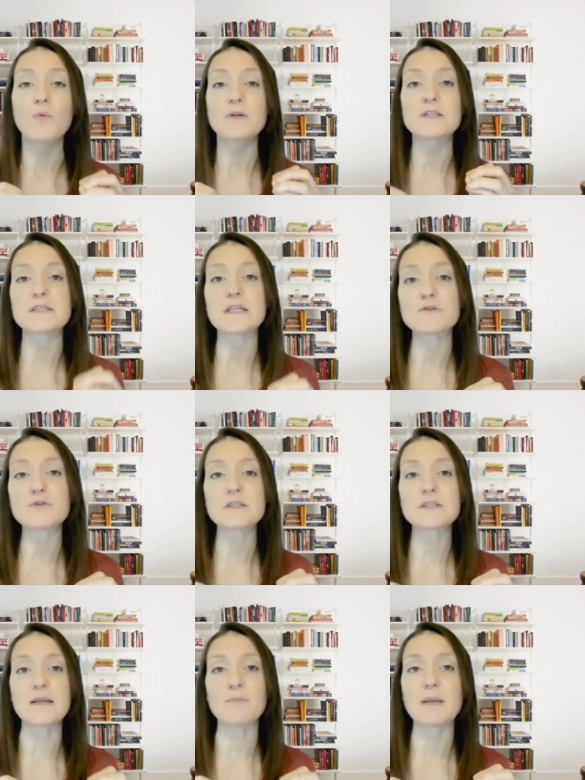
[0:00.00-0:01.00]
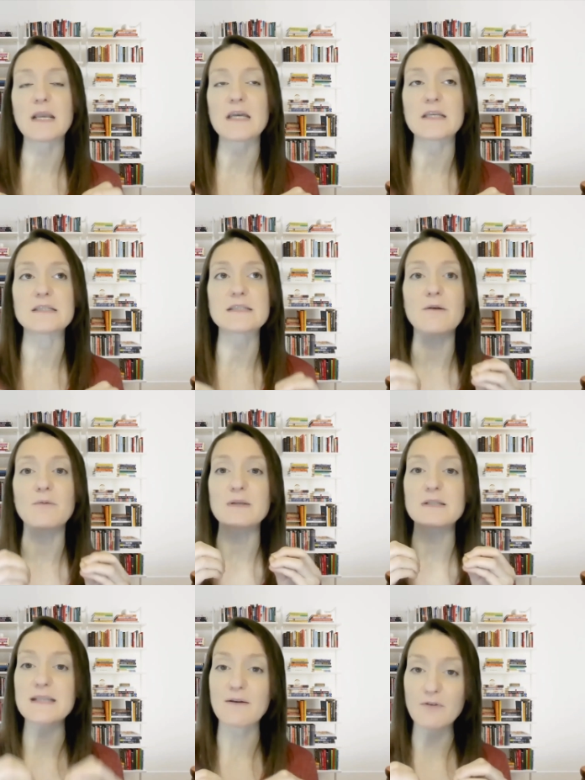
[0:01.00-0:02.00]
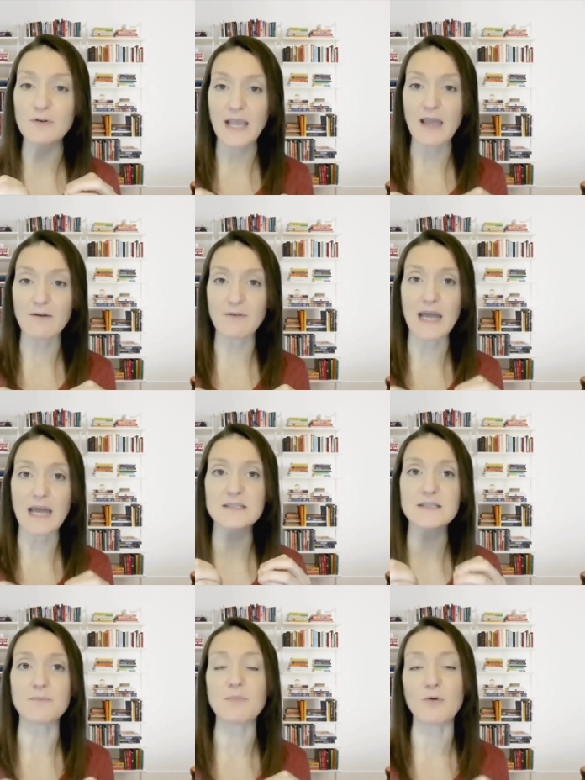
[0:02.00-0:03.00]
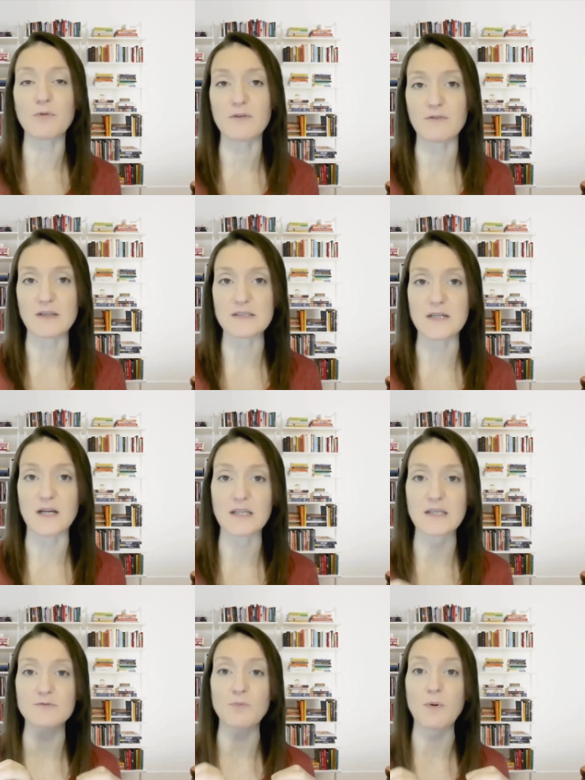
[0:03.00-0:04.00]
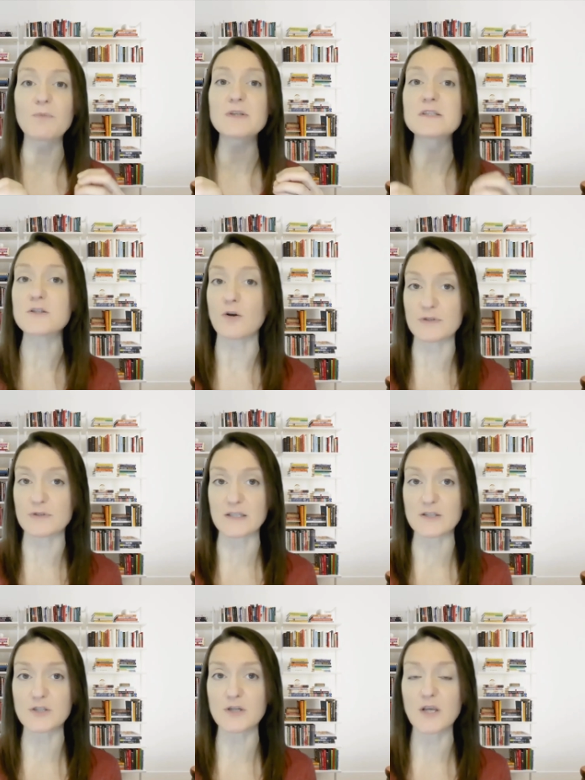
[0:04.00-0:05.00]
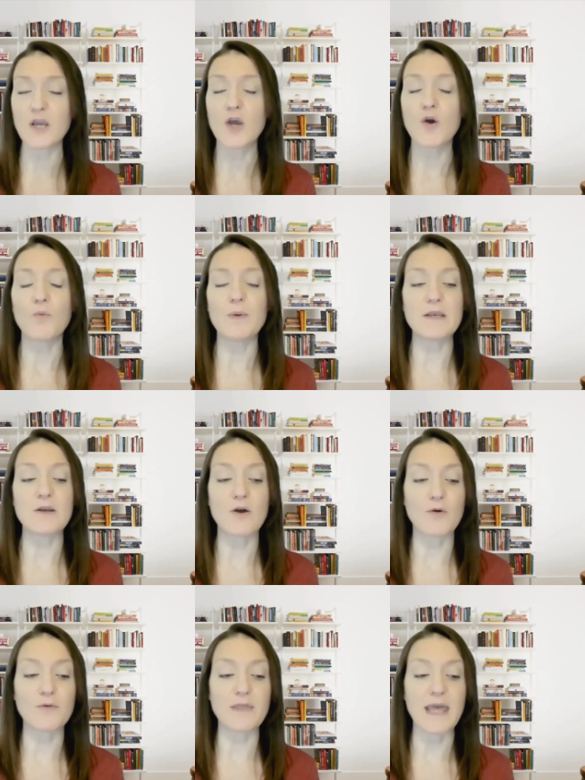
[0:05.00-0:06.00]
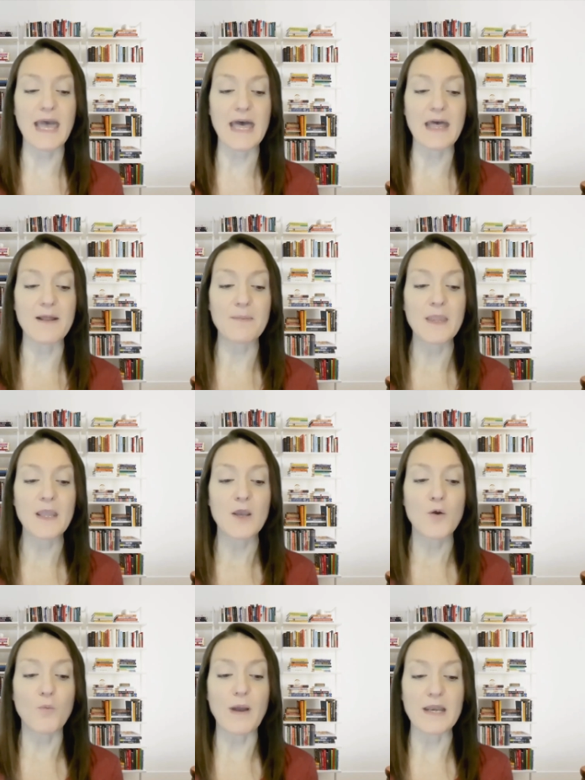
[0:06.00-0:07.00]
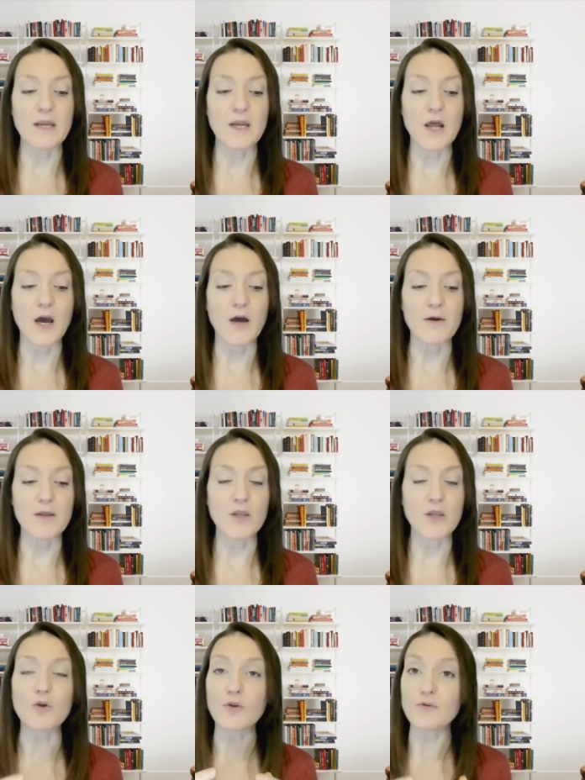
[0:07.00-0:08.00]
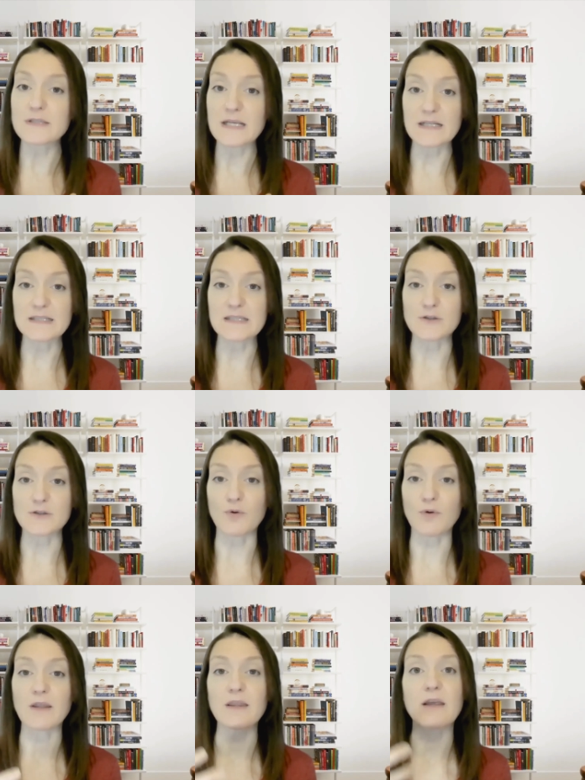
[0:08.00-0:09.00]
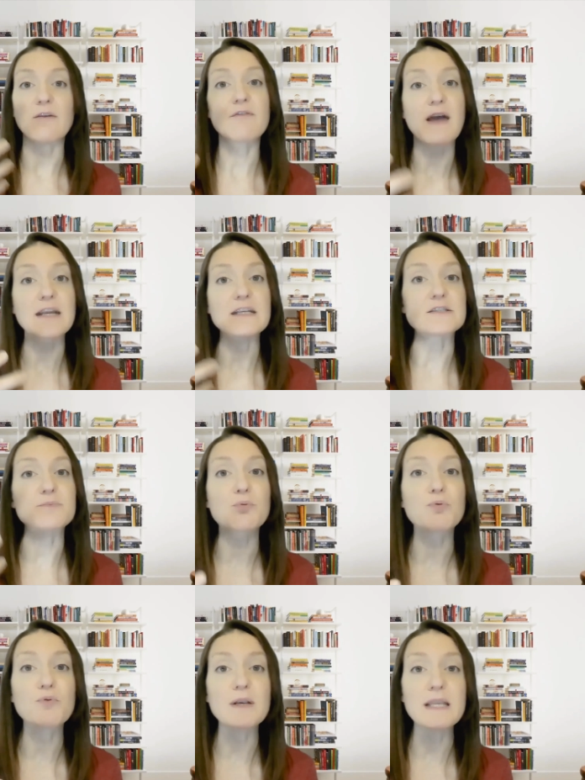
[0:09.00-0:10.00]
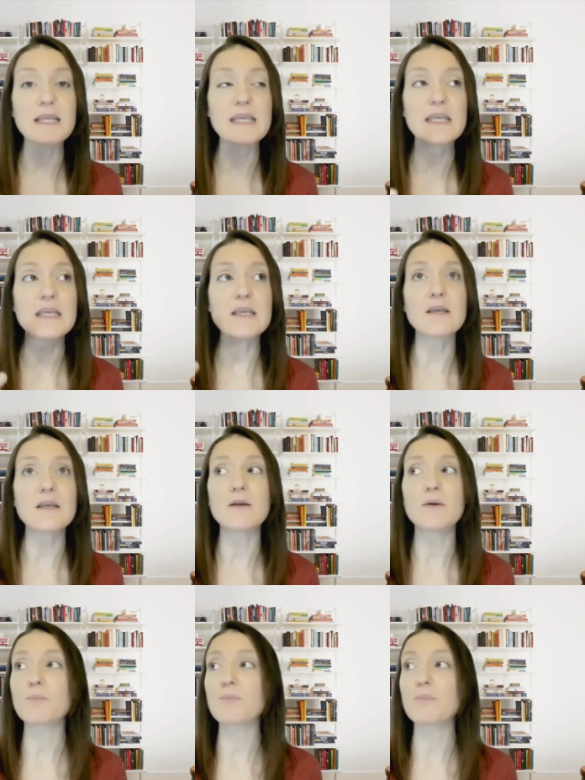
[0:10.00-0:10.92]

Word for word: which is interesting because there were several caveats to both of these studies. One was dosage. We know that when uh, you're using an essential oil, the effect is pretty